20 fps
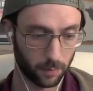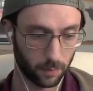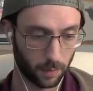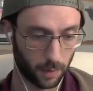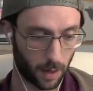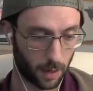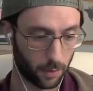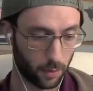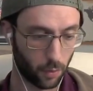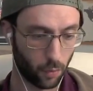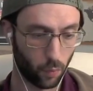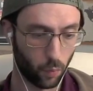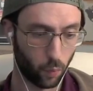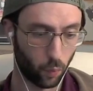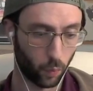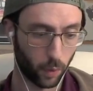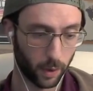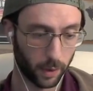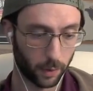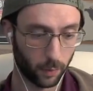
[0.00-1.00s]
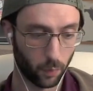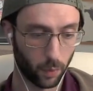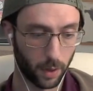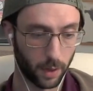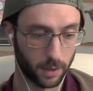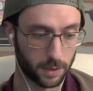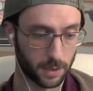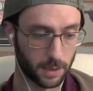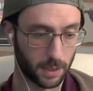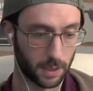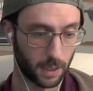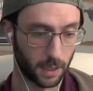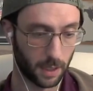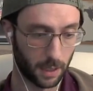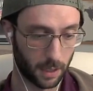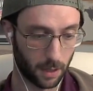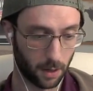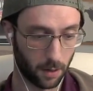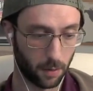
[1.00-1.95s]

I don't know really what I was thinking here.